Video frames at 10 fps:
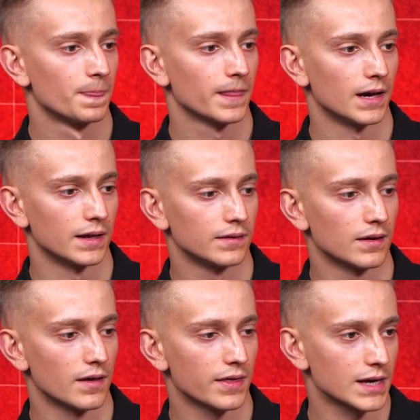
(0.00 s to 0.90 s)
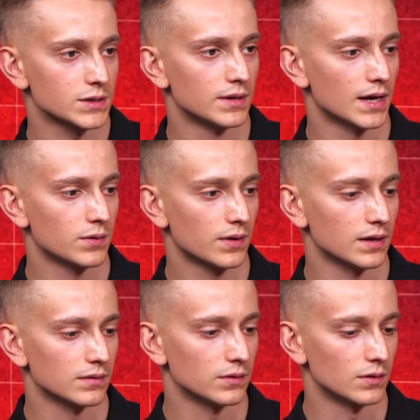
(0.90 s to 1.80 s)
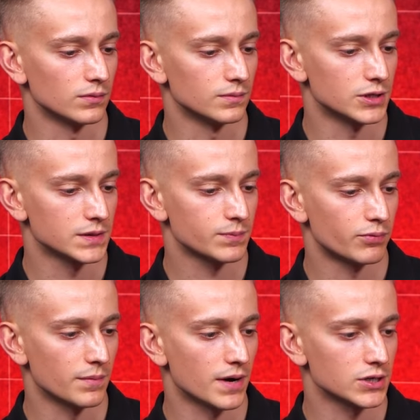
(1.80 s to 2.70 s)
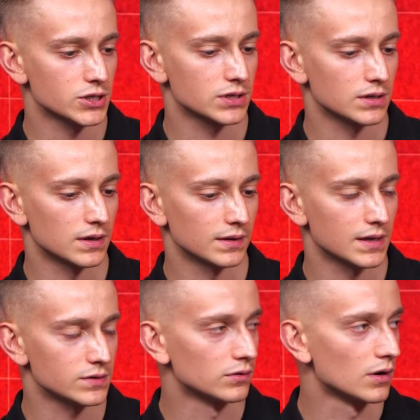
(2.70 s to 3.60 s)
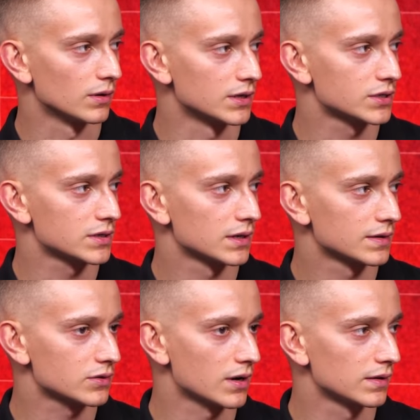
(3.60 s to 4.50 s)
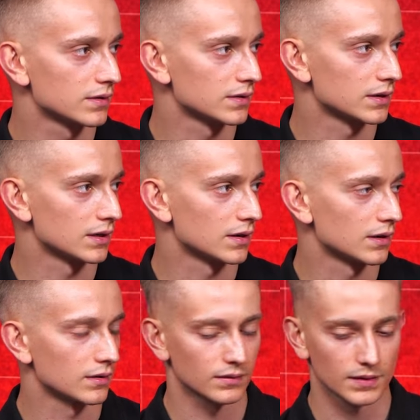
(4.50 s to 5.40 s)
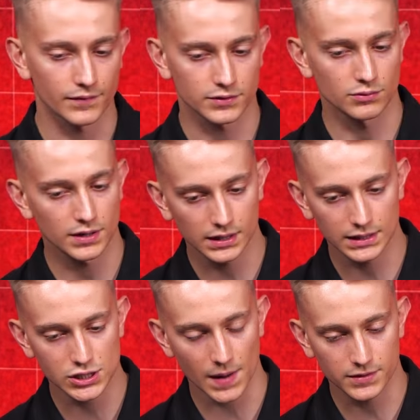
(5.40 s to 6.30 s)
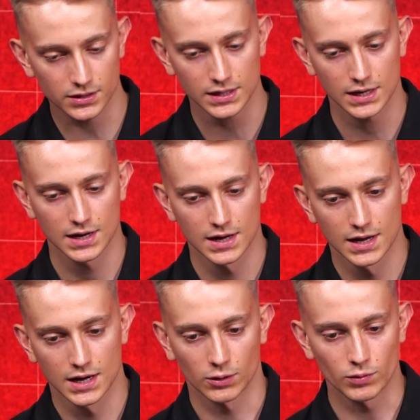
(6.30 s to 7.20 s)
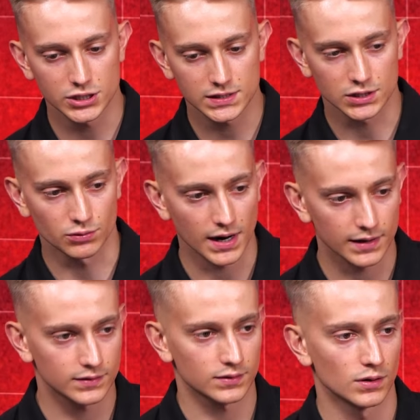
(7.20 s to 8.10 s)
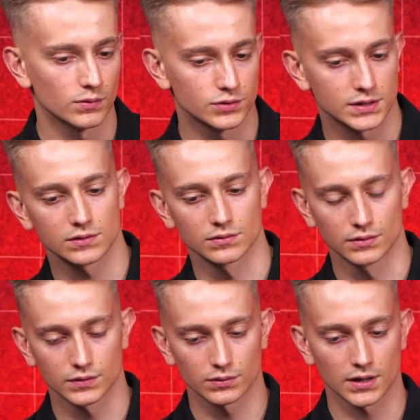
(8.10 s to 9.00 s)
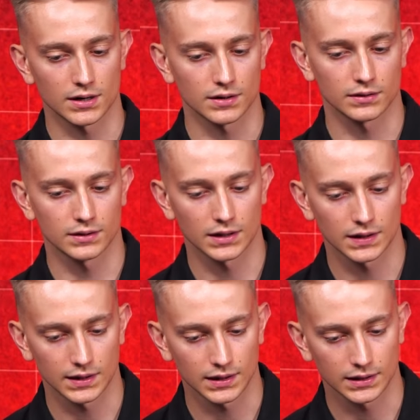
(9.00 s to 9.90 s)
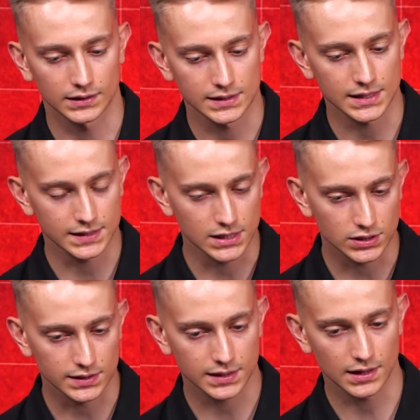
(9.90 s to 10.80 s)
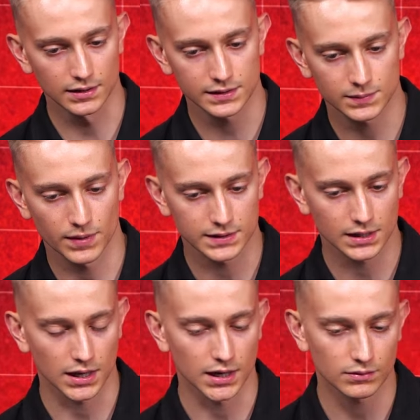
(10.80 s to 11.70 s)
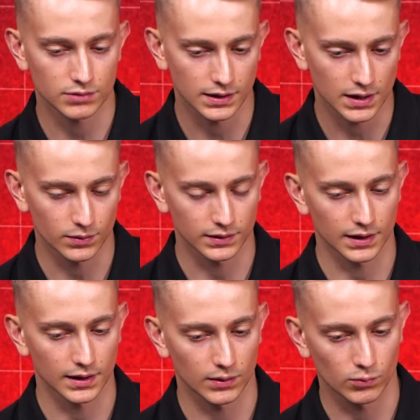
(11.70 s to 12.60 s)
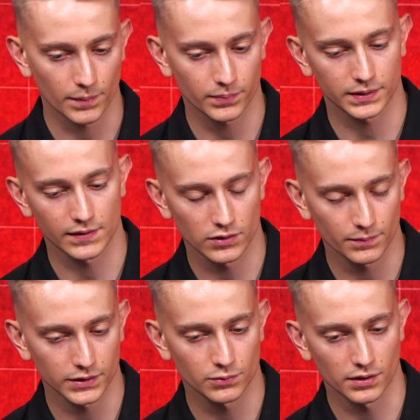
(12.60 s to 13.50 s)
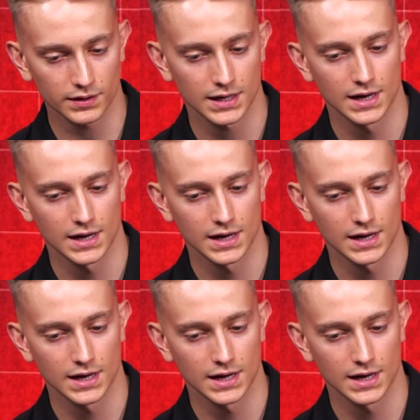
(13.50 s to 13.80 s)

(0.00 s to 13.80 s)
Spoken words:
And thanks to that, you can, just pretty much test your knowledge straight after reading the chapter, which is great, just to learn these essential skills basically right now in the web development world.